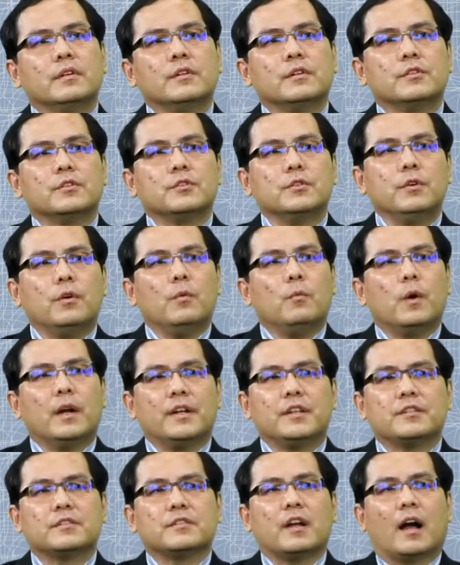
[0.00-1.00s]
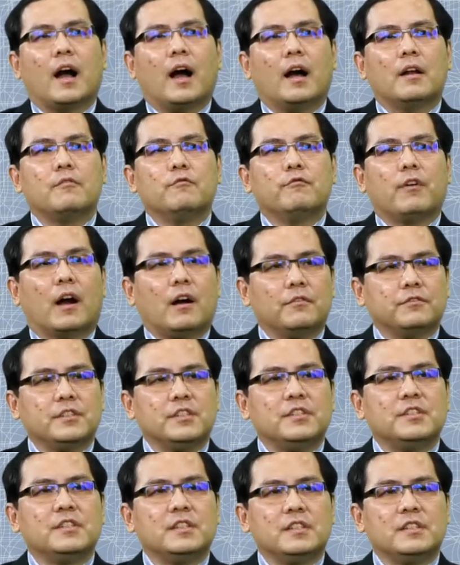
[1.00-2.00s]
So what is heart valve
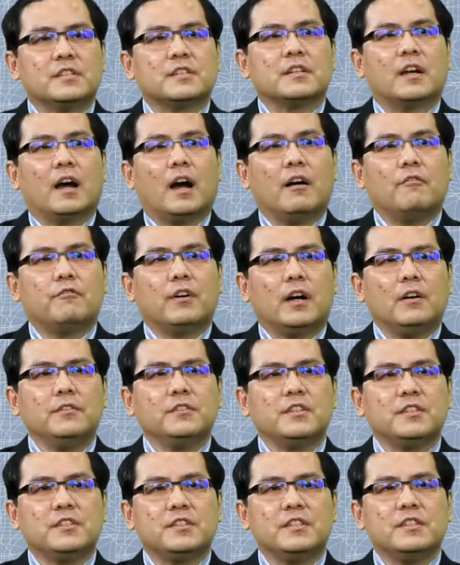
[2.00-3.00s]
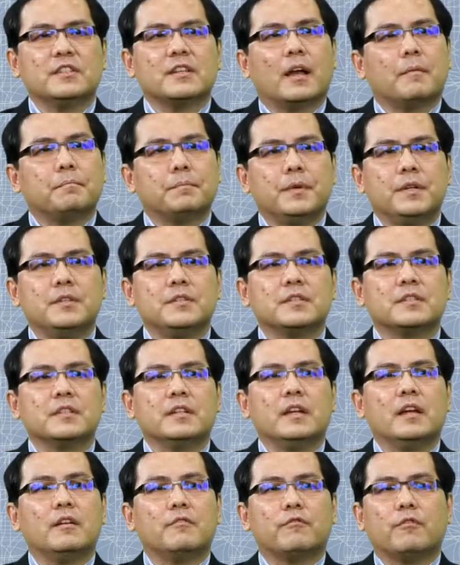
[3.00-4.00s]
disease? Heart valve disease happens
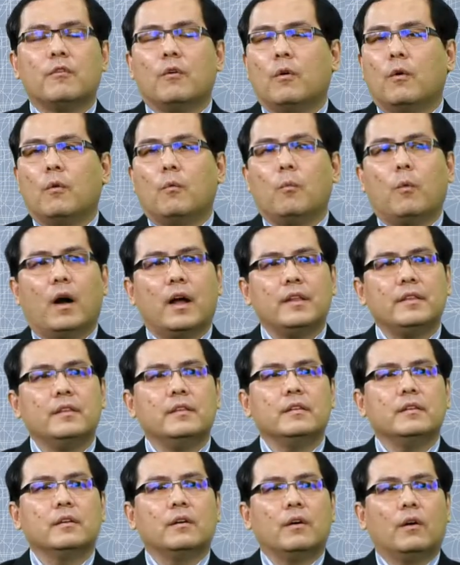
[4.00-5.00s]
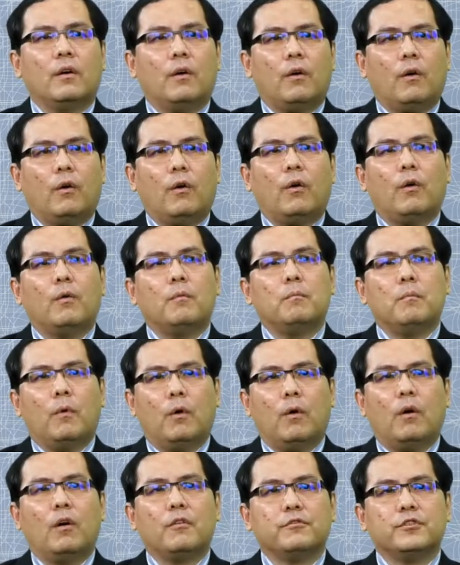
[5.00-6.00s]
if one or
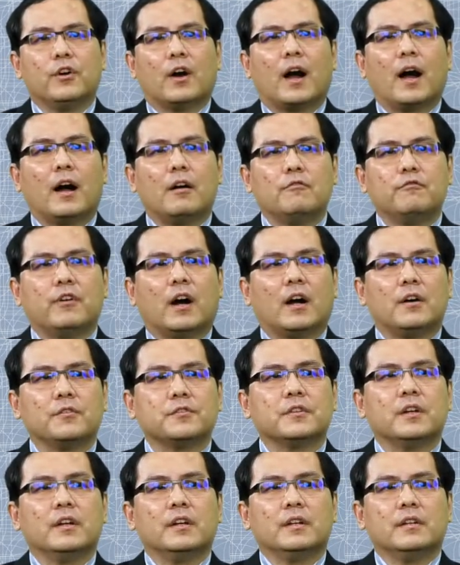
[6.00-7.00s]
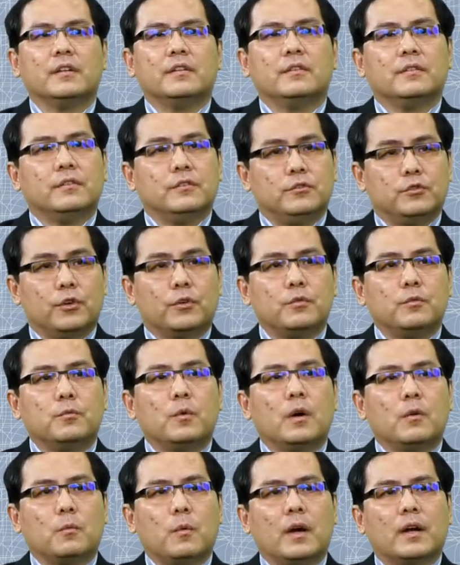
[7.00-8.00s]
more of your heart valves don't
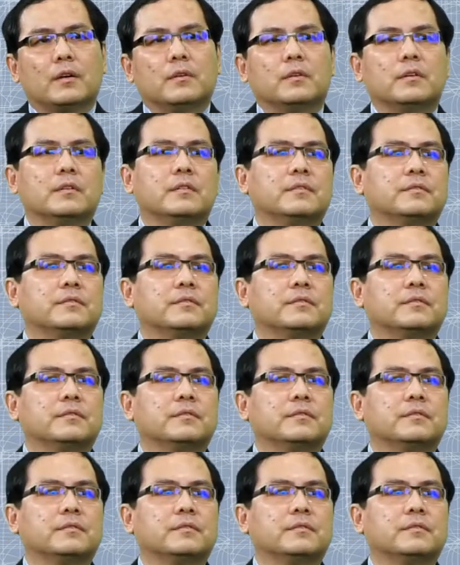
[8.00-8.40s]
work well.